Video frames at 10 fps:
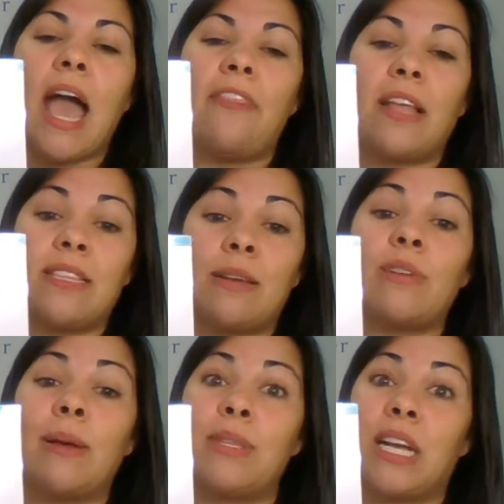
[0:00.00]
and then
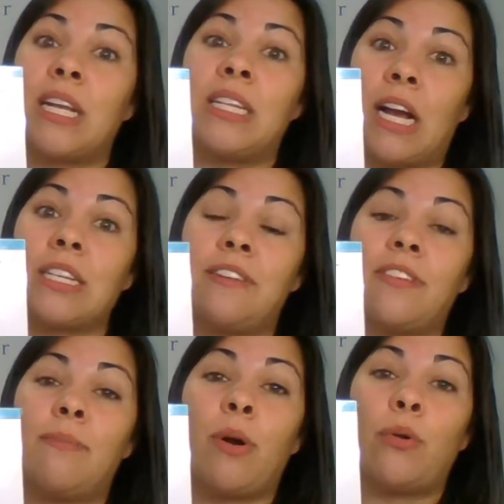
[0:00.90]
sometimes the
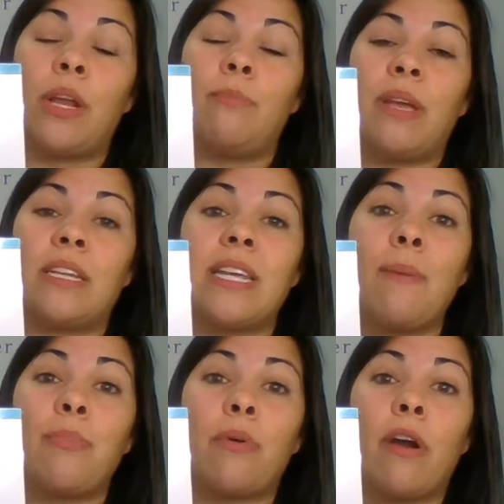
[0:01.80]
conductive component being
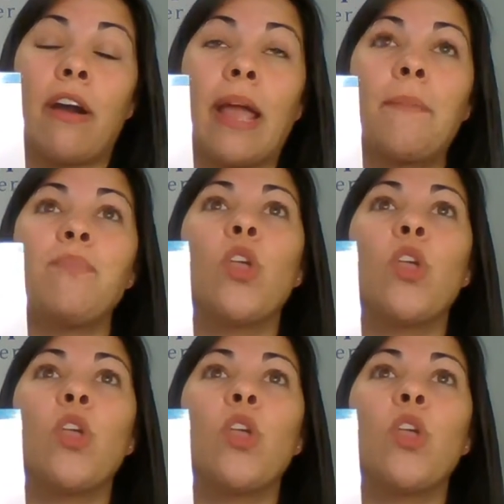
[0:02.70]
temporary.